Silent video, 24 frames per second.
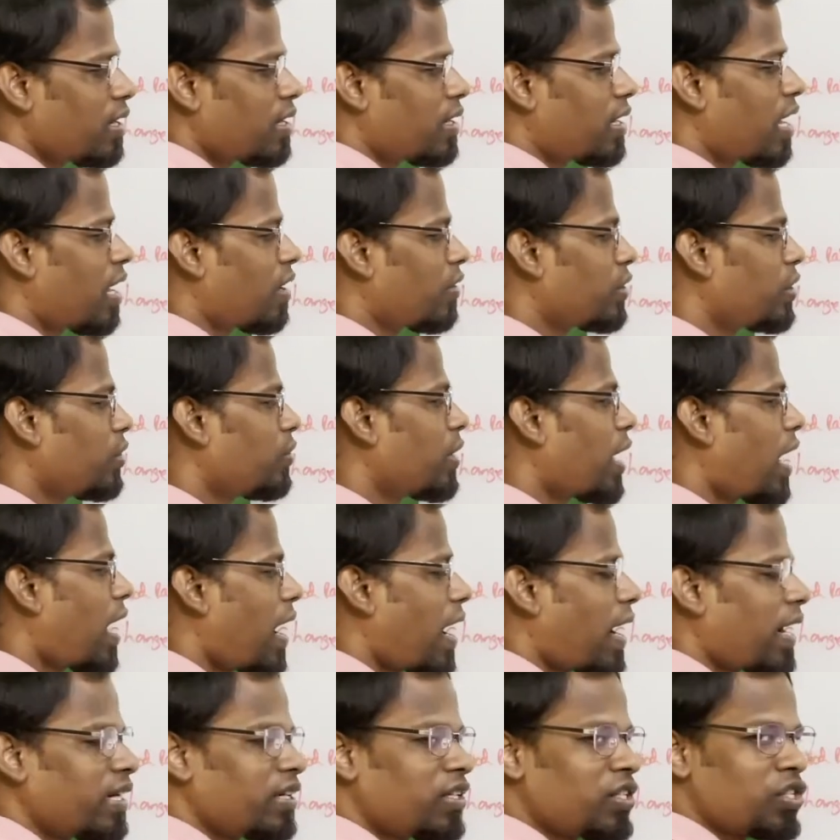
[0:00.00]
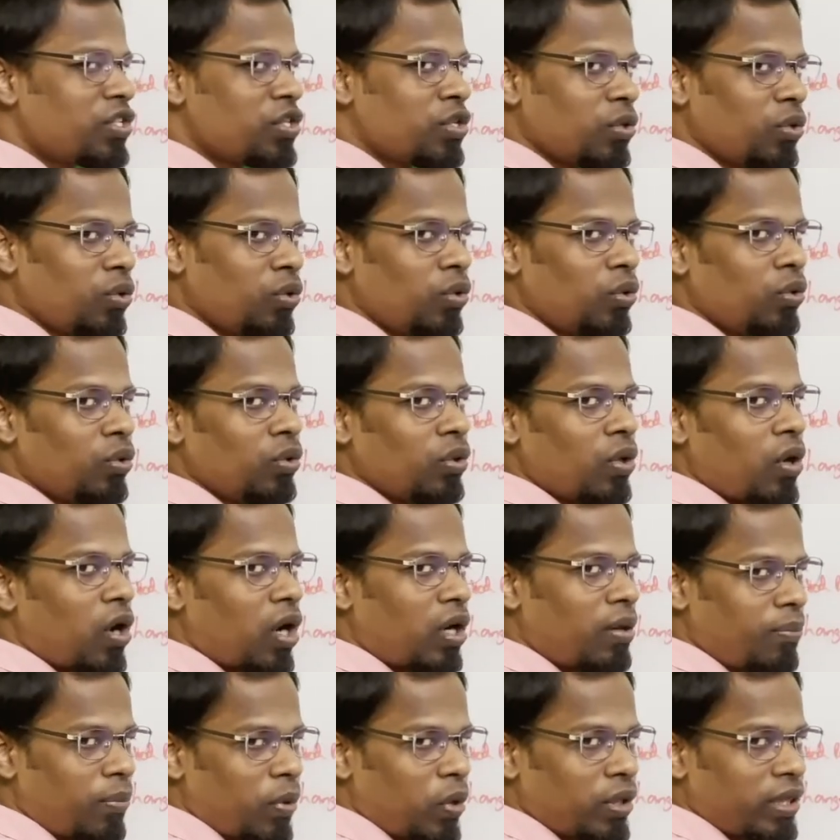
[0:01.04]
Now you add 2
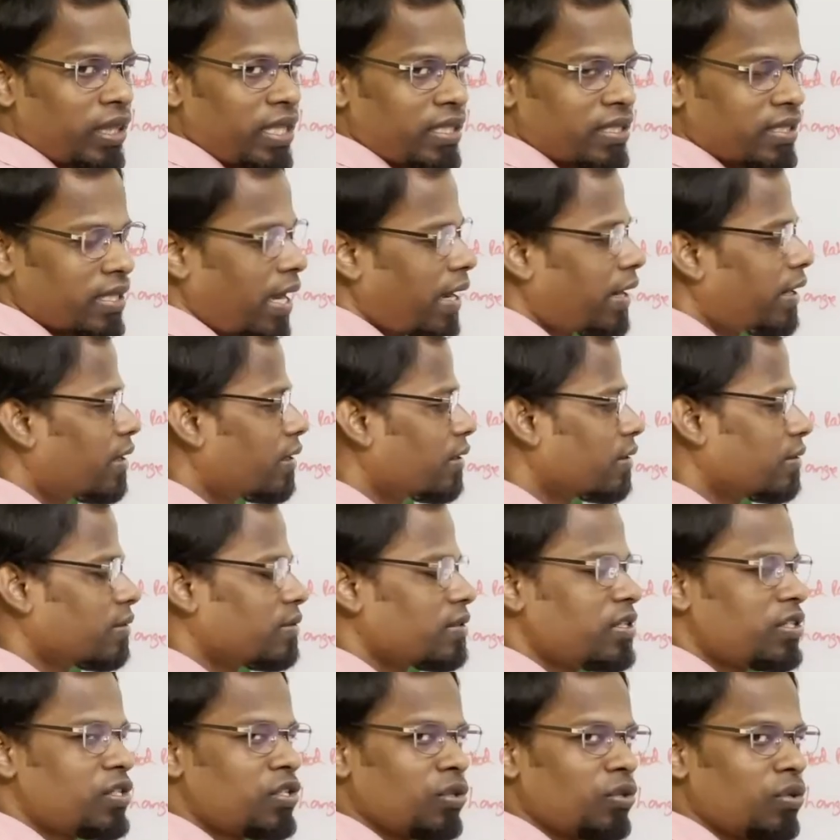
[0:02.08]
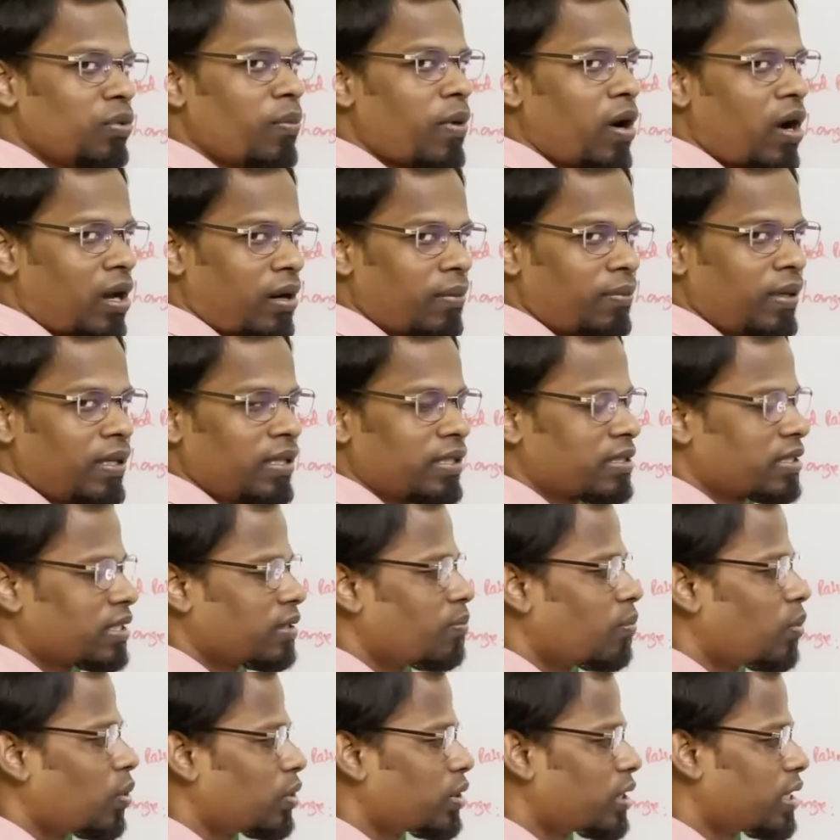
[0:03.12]
on both the side. 2 marbles
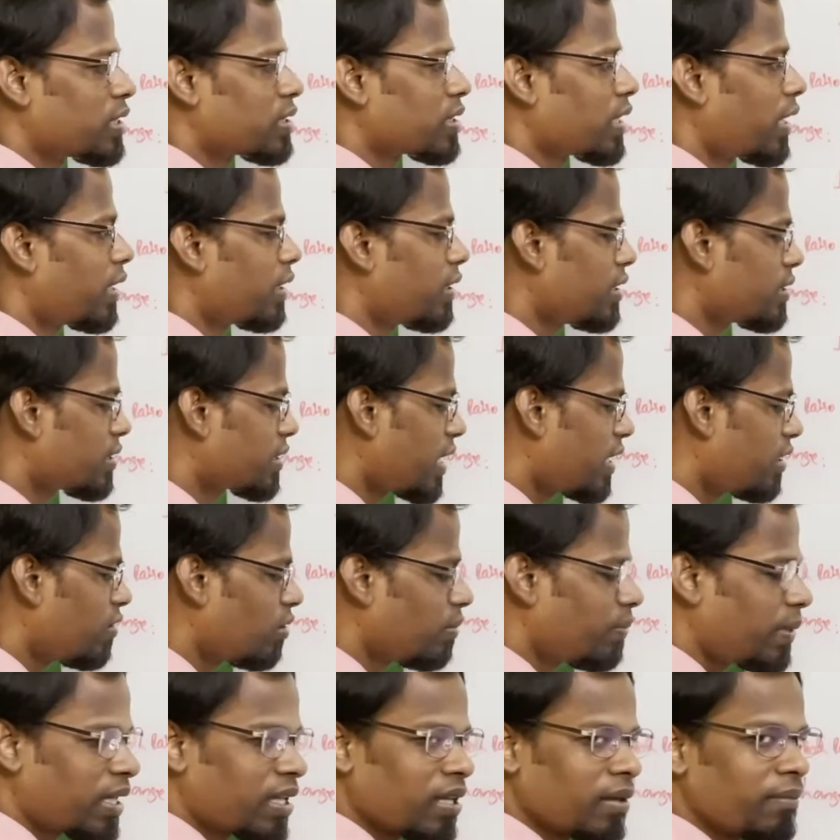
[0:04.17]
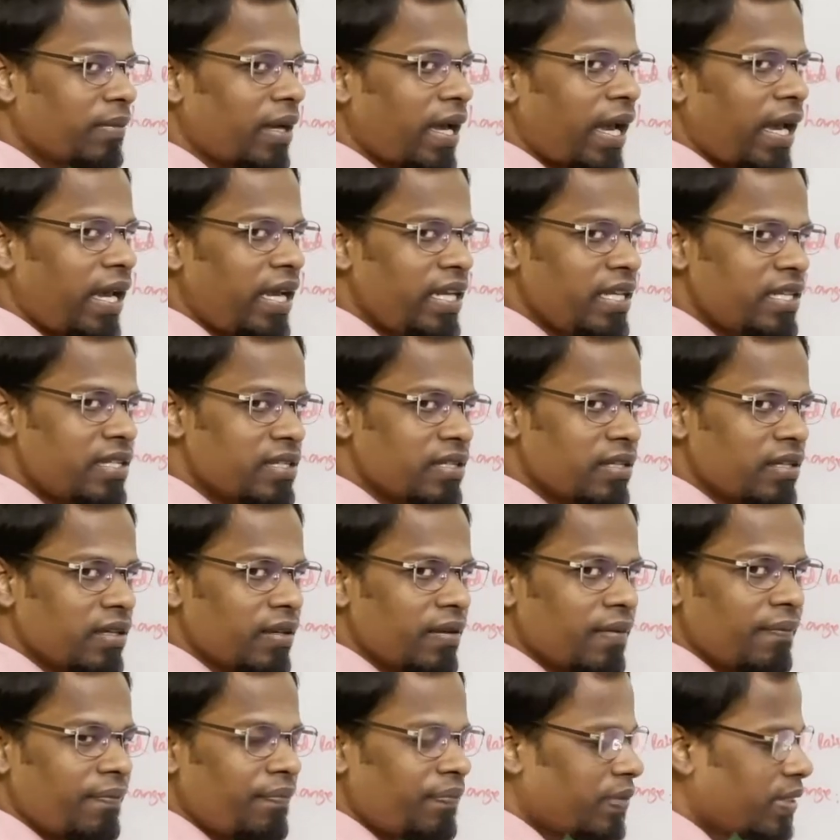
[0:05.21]
both the side. This side will become 8,
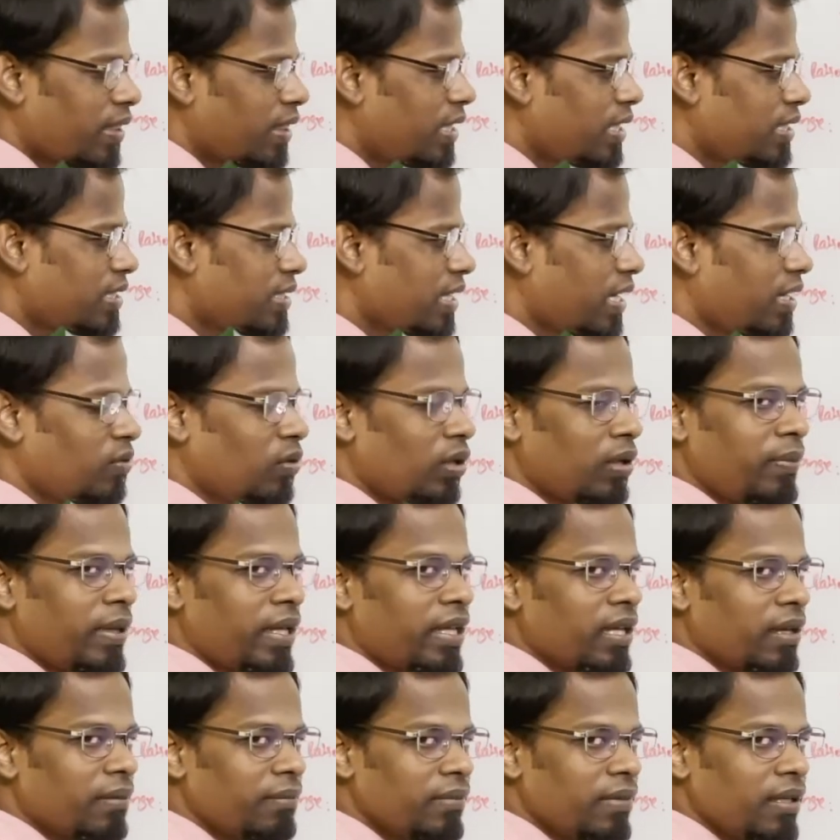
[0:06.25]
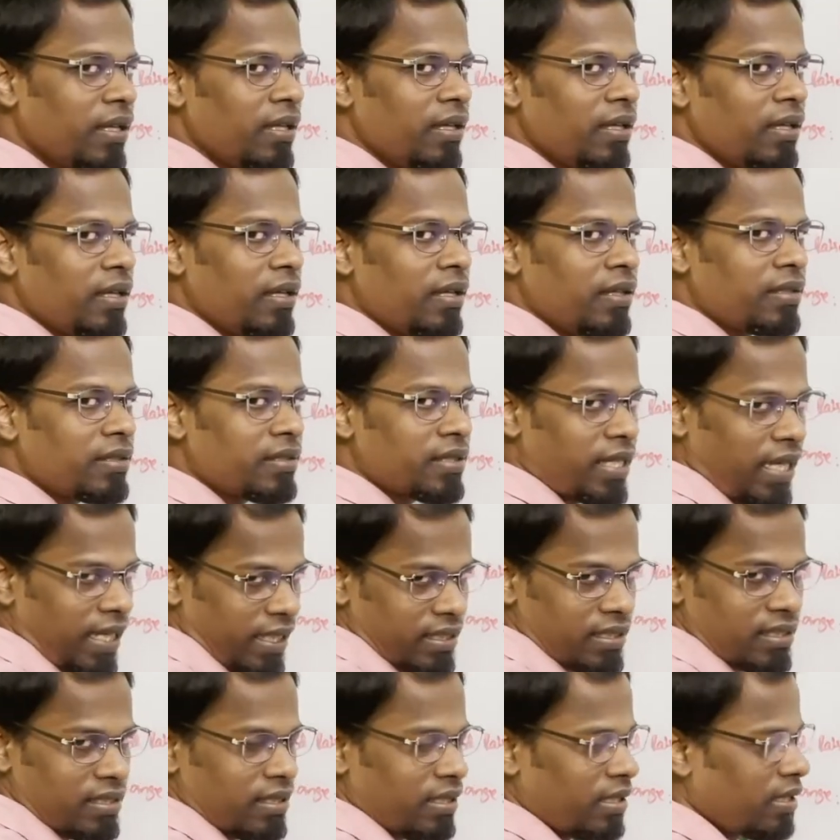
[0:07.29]
this side will become
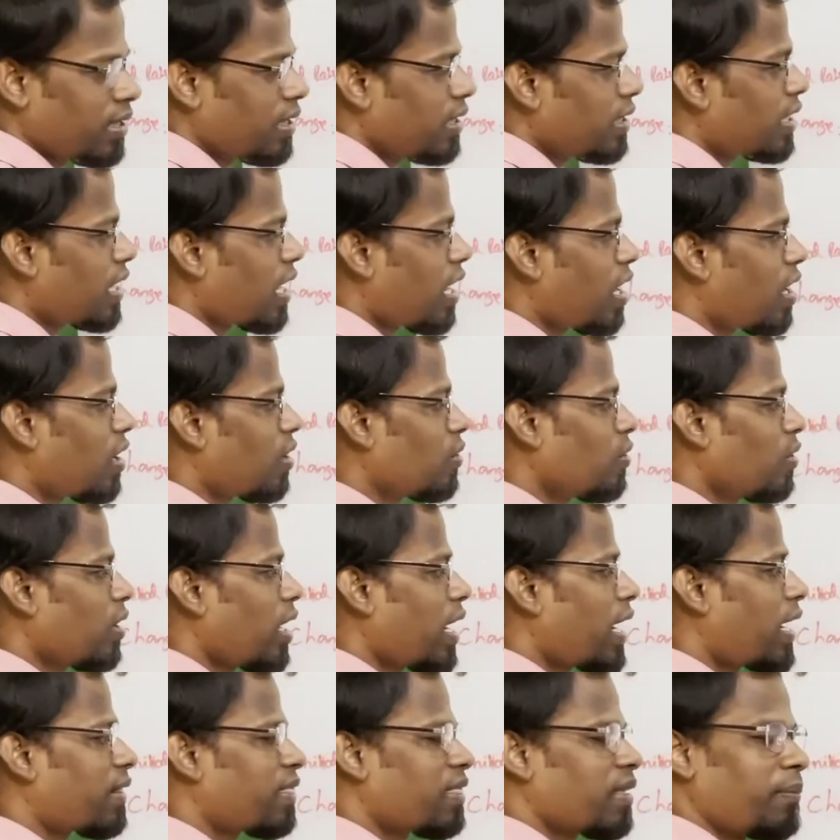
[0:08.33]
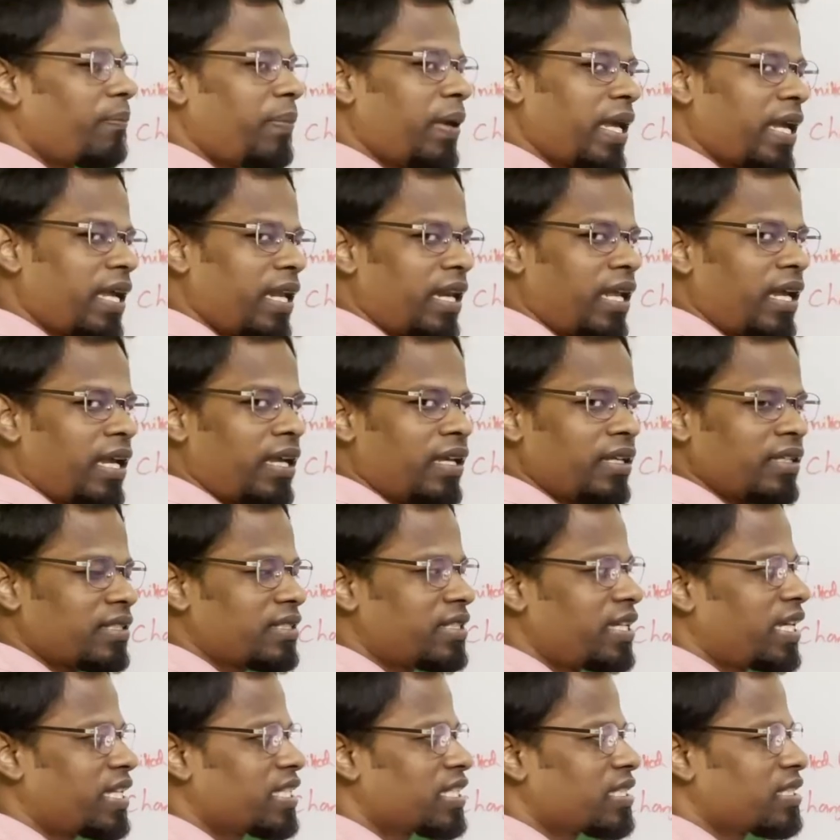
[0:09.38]
6. Now at the beginning
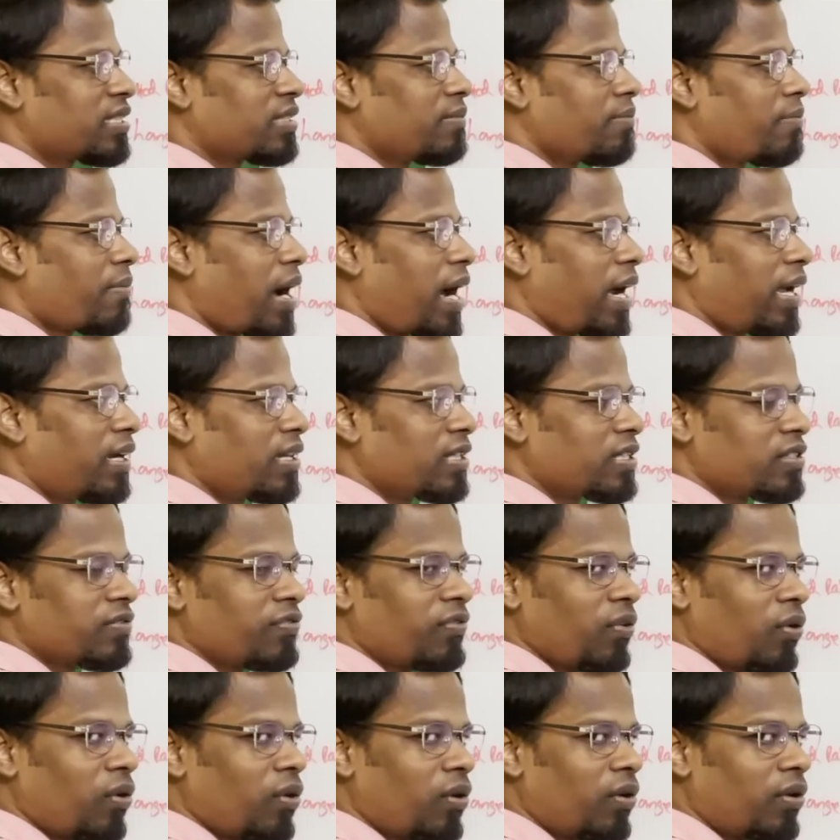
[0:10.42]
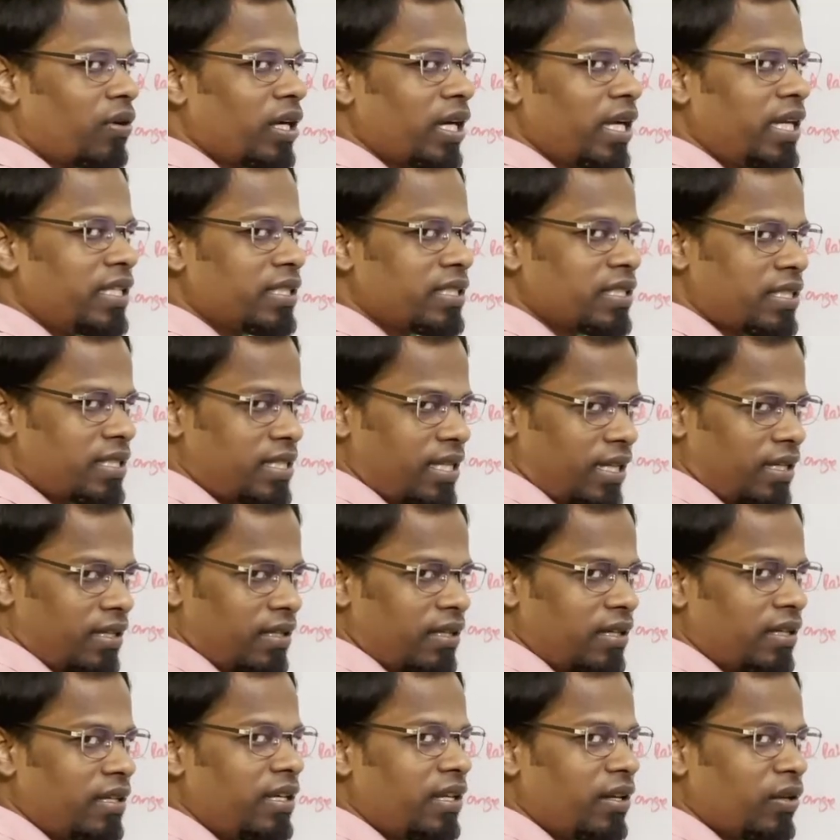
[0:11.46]
6 minus 4 is still,
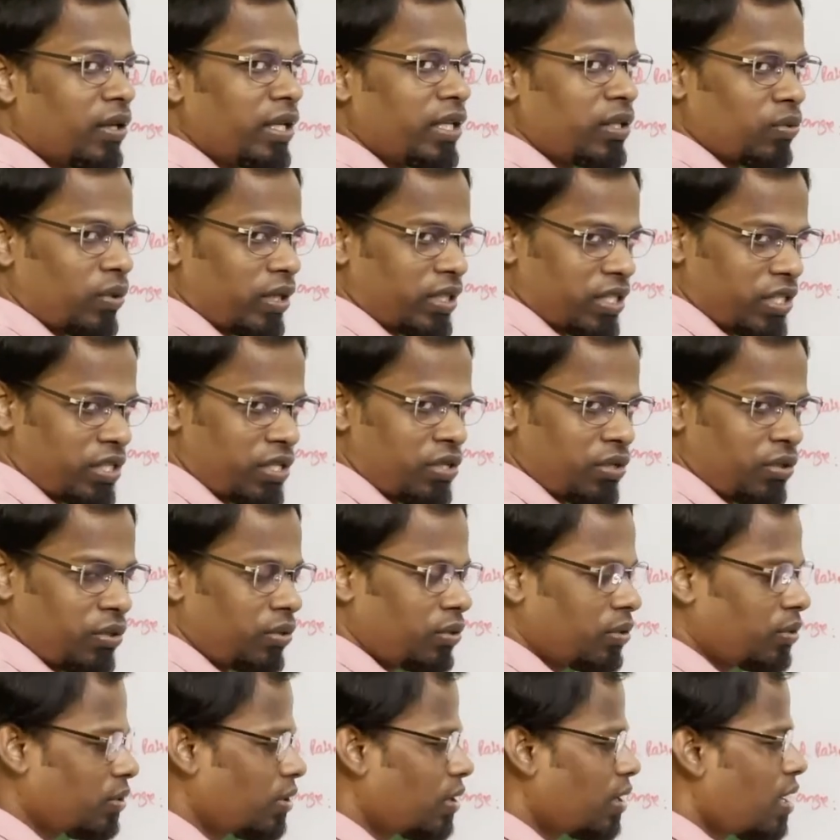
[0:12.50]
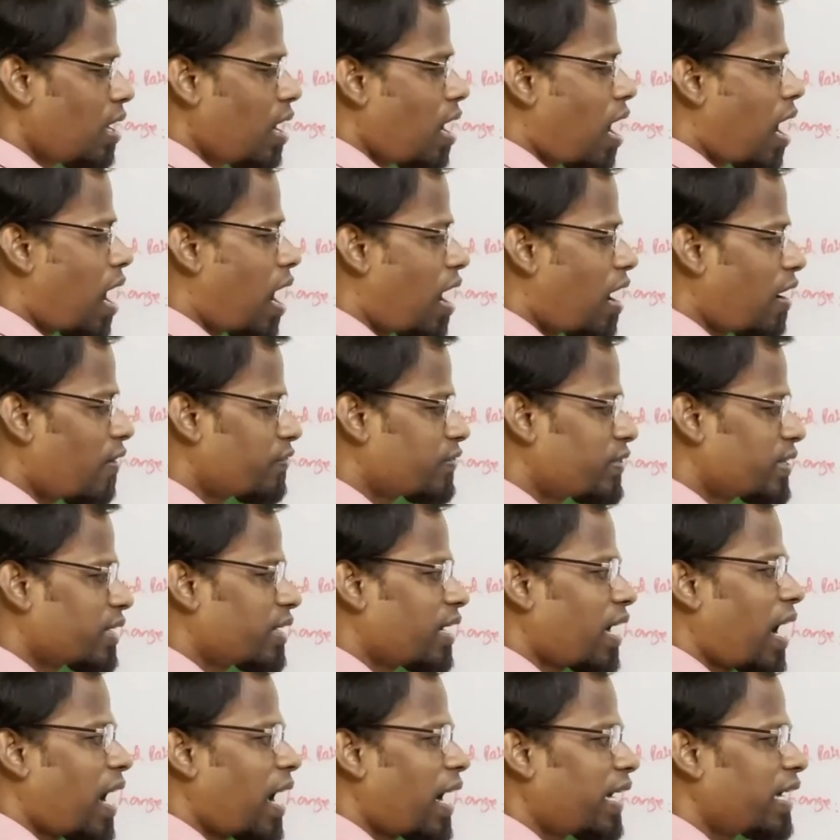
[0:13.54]
it was 2.
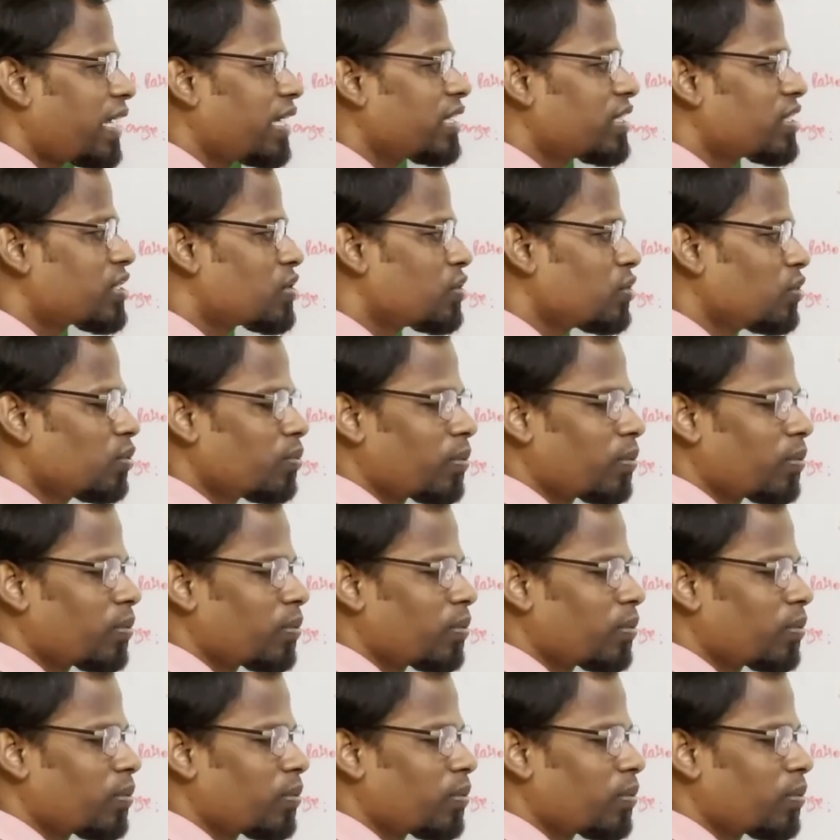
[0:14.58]
After adding 2